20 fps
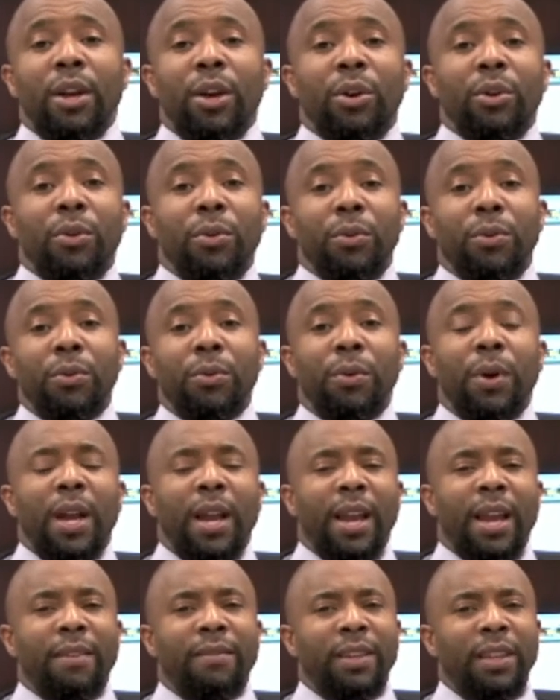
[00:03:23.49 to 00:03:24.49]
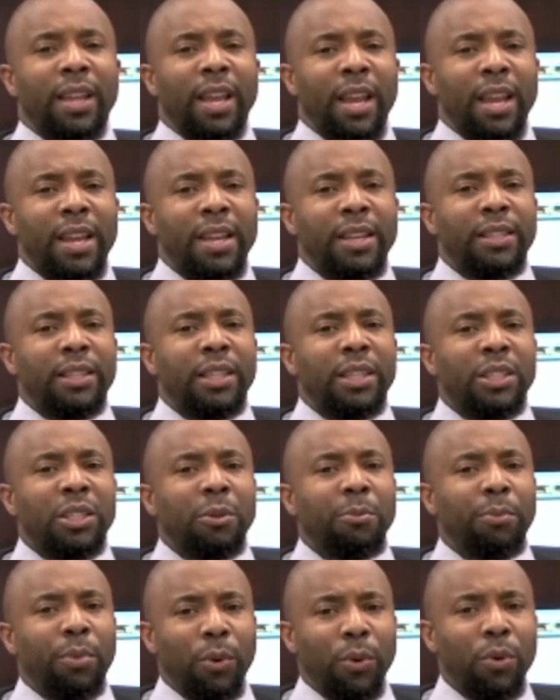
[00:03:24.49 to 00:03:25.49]
who have engaged in
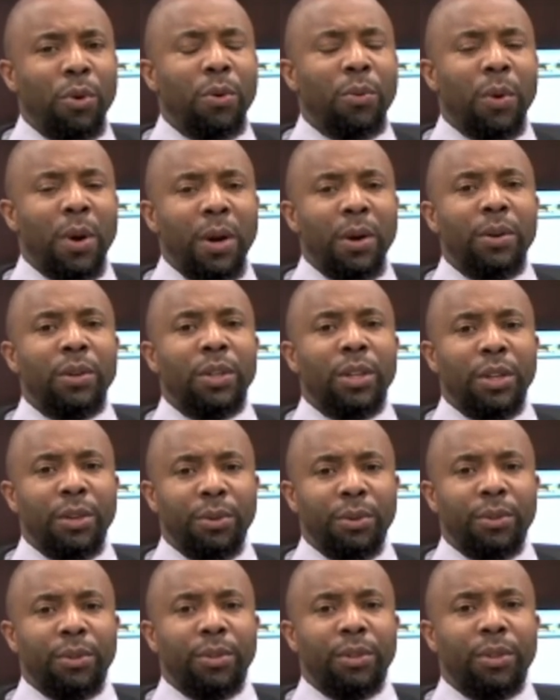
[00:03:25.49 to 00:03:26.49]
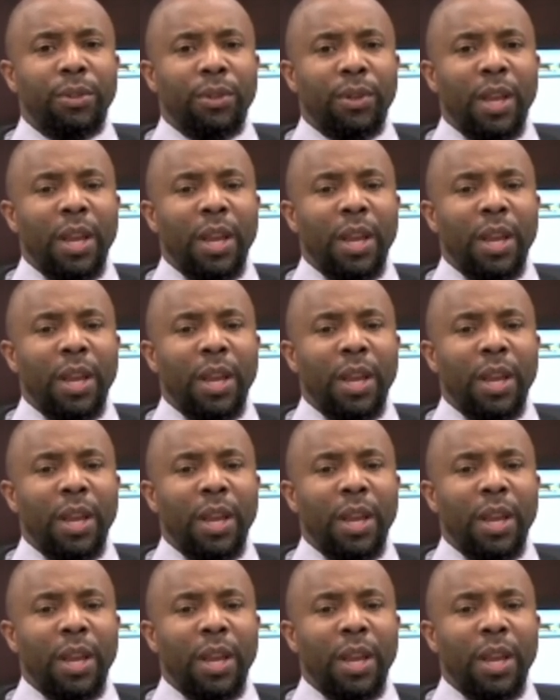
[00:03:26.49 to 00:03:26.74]
some poor word use.